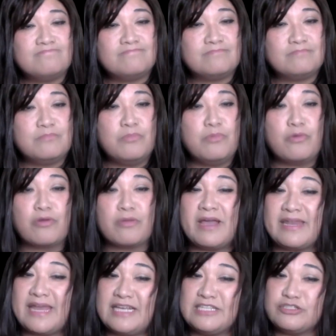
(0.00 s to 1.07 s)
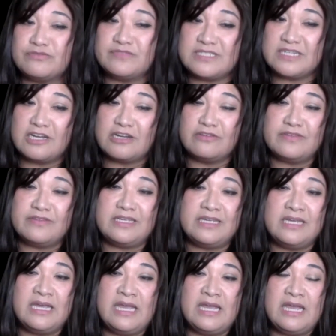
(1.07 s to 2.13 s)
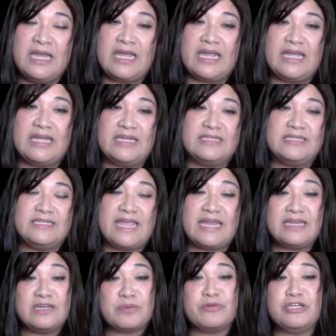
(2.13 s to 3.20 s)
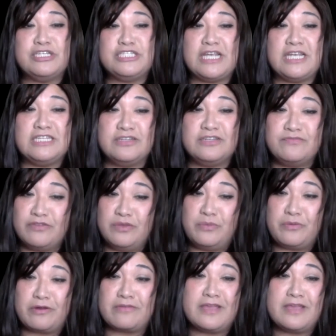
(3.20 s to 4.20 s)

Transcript: more about astrophotography and gain an appreciation for the work